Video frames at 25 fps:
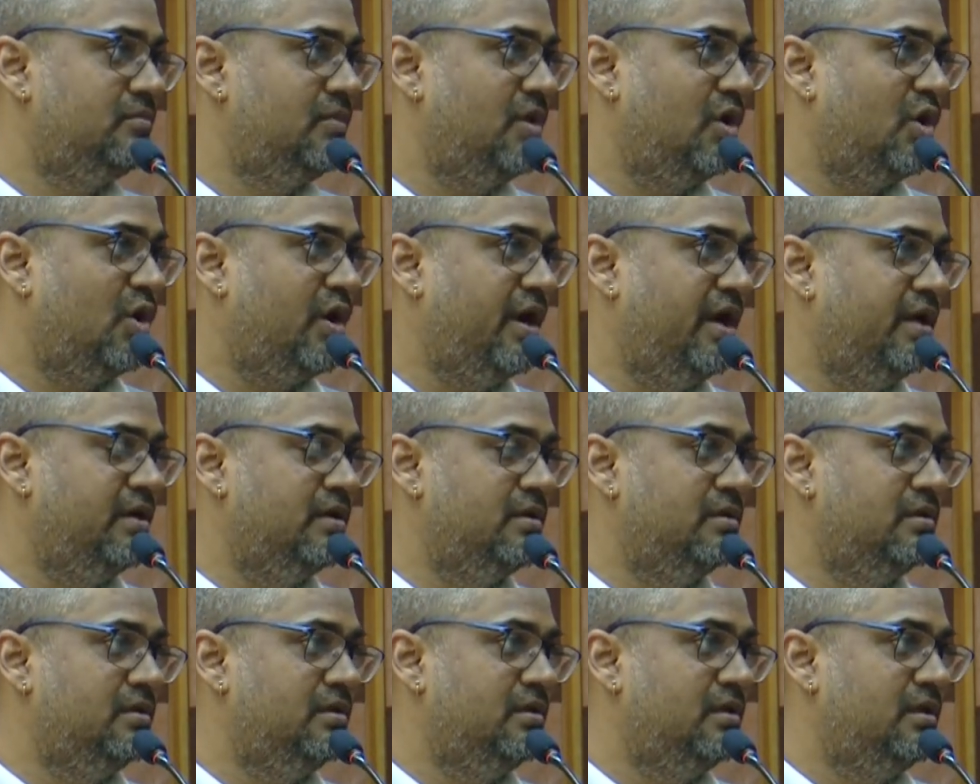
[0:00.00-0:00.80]
okay,
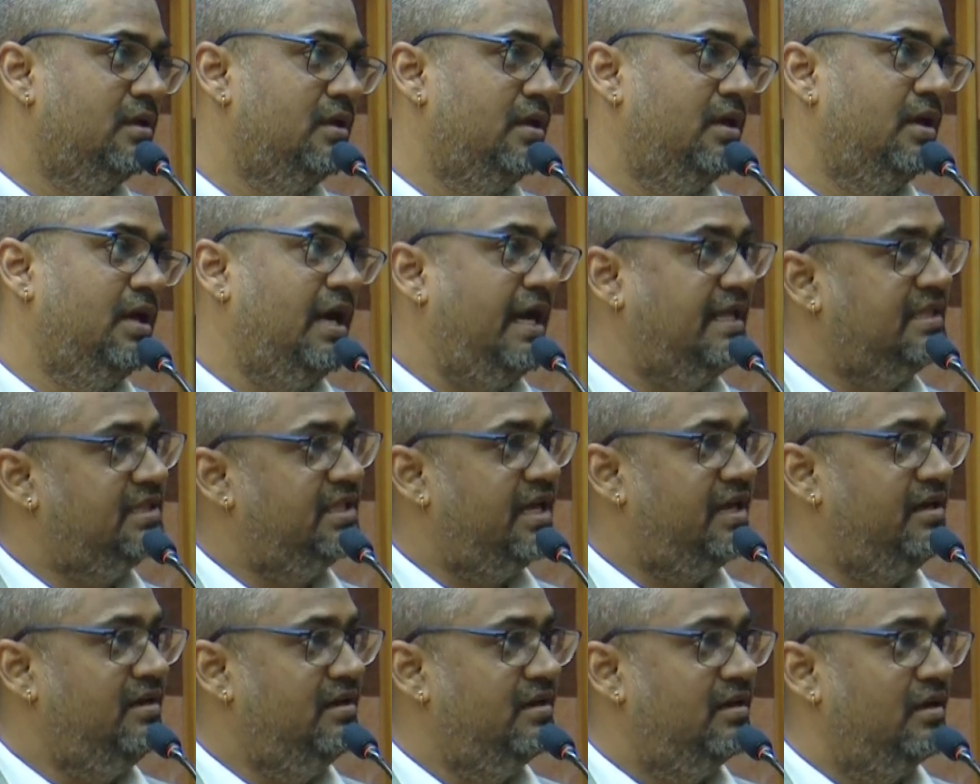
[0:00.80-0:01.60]
and
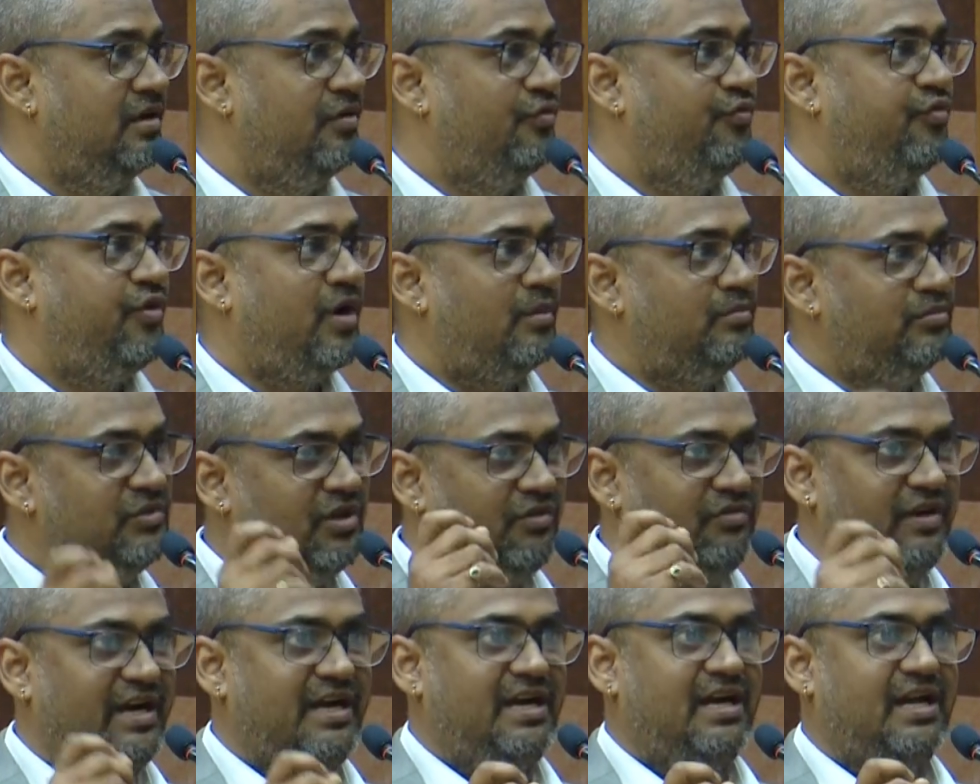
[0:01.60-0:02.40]
then from
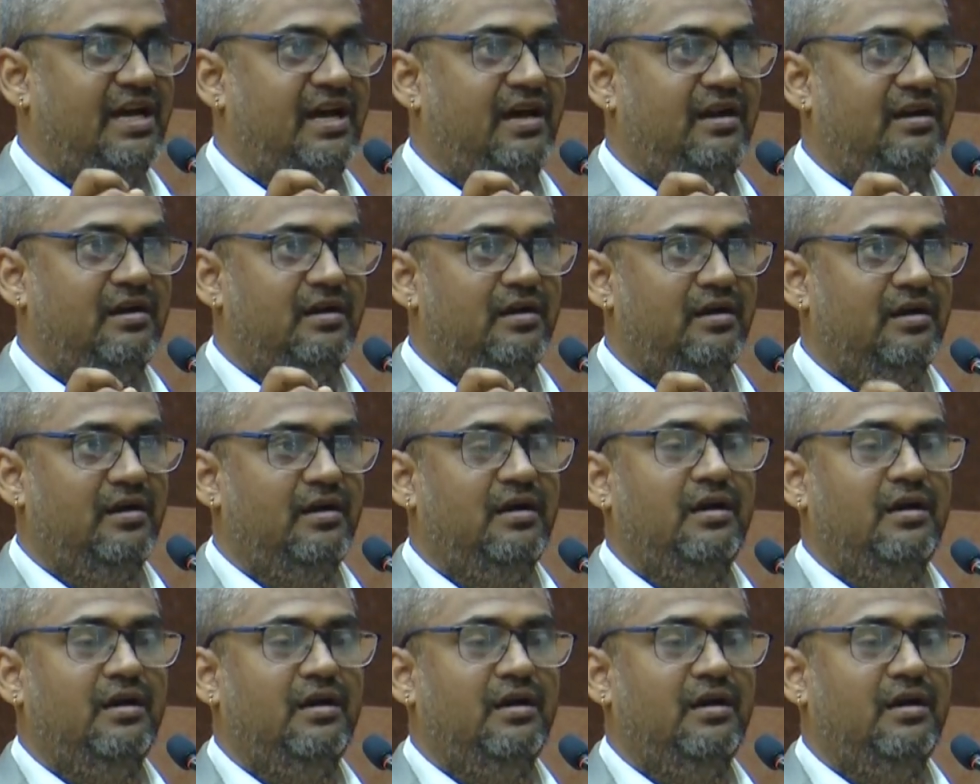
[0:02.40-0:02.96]
the vendor,